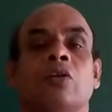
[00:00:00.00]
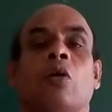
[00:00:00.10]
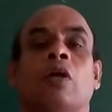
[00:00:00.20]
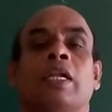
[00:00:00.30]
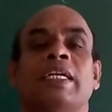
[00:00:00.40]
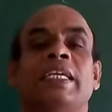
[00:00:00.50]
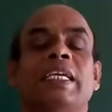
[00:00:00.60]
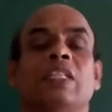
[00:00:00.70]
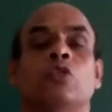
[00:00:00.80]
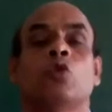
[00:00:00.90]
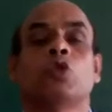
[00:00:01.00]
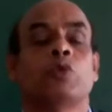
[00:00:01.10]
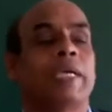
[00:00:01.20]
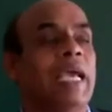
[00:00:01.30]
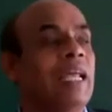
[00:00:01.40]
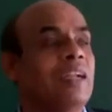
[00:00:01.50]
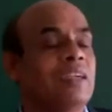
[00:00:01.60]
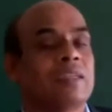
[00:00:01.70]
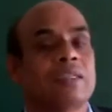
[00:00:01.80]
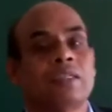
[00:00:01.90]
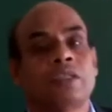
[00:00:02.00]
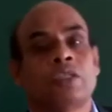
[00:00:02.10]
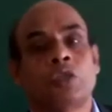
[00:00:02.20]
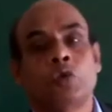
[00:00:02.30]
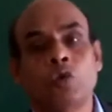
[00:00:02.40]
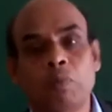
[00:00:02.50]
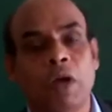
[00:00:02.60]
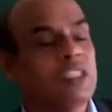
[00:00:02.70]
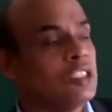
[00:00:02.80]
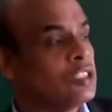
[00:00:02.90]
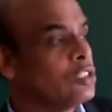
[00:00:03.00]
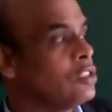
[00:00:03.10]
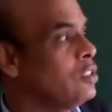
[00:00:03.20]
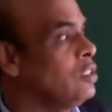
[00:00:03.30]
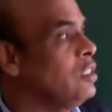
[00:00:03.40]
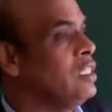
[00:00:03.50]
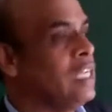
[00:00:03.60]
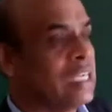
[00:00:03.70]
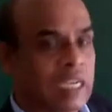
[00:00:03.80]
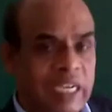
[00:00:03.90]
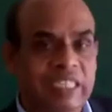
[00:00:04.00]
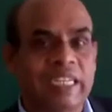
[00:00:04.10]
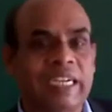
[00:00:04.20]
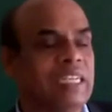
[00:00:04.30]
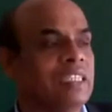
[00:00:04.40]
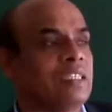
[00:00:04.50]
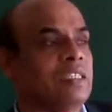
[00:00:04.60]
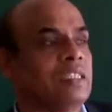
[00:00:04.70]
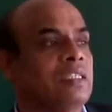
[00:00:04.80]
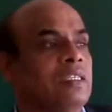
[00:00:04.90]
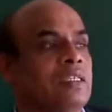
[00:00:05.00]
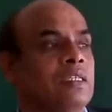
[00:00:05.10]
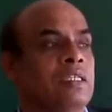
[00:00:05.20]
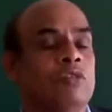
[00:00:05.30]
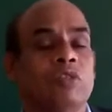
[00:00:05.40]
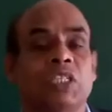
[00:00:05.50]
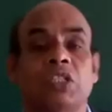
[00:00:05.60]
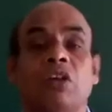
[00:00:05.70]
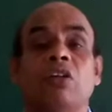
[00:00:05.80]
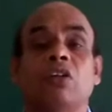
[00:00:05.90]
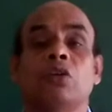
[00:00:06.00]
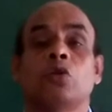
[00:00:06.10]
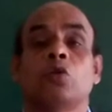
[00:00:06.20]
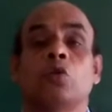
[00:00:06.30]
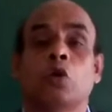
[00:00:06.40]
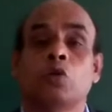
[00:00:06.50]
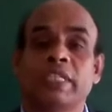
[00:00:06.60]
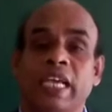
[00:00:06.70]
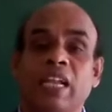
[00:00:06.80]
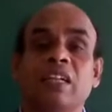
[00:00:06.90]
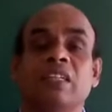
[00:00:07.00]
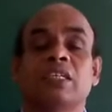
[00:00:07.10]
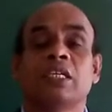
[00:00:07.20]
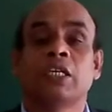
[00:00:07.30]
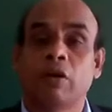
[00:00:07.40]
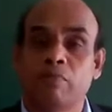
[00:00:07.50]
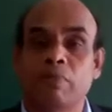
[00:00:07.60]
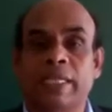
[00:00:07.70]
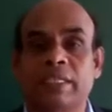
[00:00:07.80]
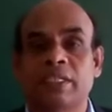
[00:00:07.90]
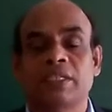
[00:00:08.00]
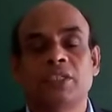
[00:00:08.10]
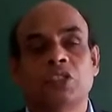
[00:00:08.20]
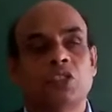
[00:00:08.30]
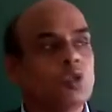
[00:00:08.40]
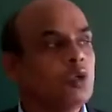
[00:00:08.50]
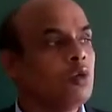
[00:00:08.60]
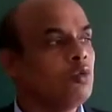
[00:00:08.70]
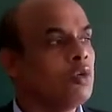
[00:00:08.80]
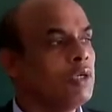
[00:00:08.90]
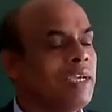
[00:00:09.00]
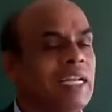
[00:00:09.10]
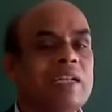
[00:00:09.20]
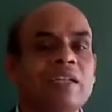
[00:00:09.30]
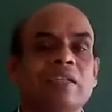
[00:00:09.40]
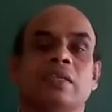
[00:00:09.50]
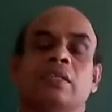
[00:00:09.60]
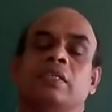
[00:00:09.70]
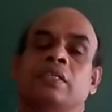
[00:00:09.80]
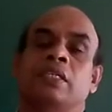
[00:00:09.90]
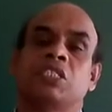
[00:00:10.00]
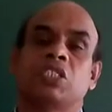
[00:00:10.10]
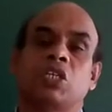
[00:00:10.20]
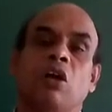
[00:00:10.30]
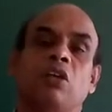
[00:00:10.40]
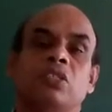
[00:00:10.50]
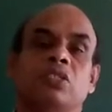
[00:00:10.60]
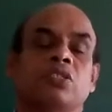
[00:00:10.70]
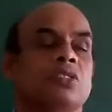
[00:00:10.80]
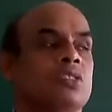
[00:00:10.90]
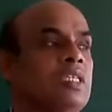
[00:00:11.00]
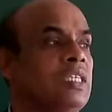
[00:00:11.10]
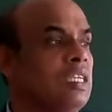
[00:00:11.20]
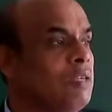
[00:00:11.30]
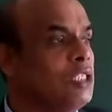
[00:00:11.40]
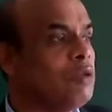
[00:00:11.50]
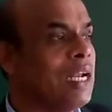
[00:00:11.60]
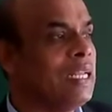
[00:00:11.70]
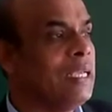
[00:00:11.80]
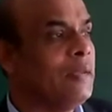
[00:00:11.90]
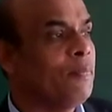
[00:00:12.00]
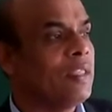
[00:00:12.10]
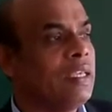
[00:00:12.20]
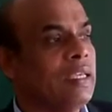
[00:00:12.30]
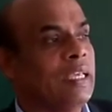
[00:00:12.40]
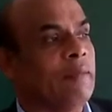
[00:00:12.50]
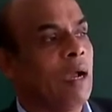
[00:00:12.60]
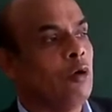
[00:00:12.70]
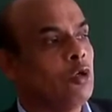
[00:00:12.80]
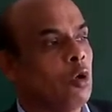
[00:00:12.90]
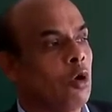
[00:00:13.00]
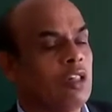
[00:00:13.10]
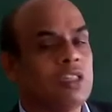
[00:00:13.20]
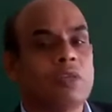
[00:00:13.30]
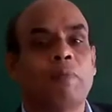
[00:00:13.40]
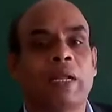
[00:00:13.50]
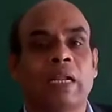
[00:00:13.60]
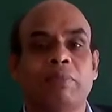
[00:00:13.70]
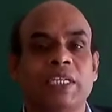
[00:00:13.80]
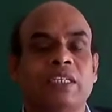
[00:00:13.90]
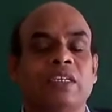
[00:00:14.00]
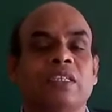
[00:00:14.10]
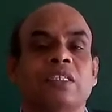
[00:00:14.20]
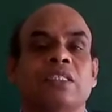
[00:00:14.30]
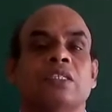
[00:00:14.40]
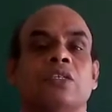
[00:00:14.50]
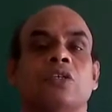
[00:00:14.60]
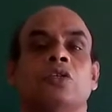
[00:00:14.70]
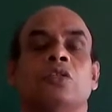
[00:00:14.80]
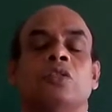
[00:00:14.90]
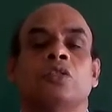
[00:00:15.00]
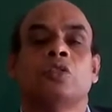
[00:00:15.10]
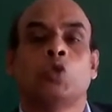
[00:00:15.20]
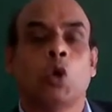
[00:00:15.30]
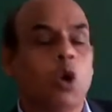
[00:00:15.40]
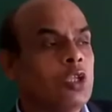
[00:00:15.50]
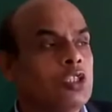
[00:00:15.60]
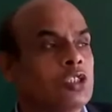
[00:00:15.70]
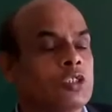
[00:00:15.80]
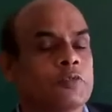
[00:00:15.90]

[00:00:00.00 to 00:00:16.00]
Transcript: Already those were too much neglected during the colonial government. So we will discuss individually about all the parameters. Those